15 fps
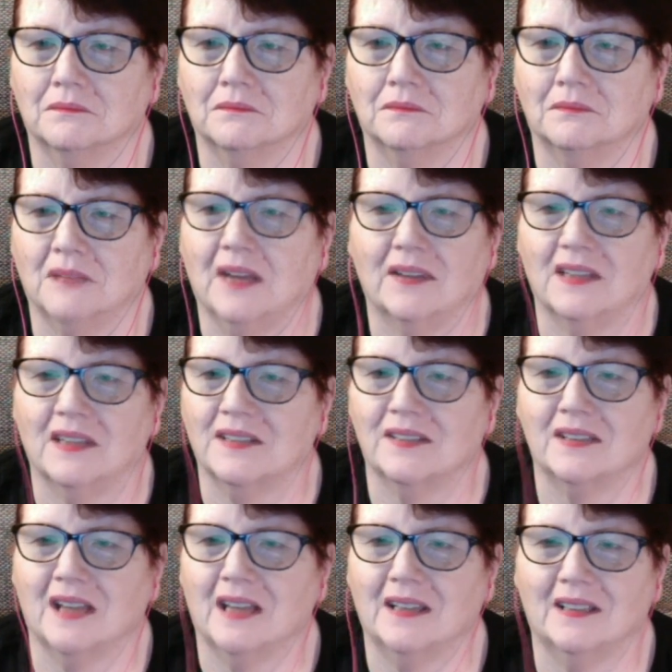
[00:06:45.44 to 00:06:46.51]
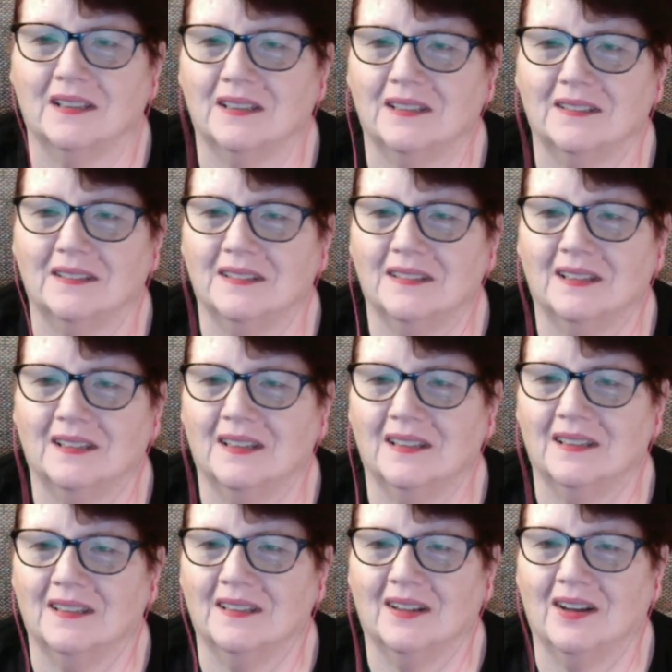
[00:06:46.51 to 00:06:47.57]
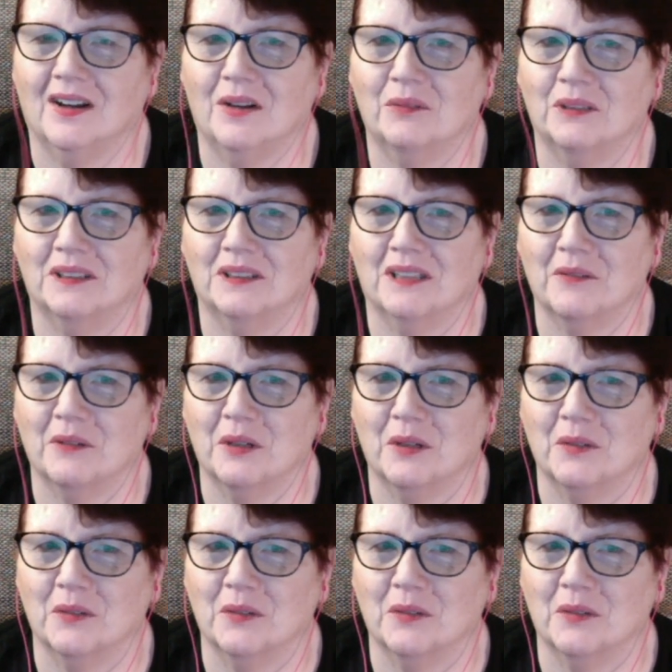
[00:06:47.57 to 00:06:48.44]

Yeah, that's not at all what they wrote.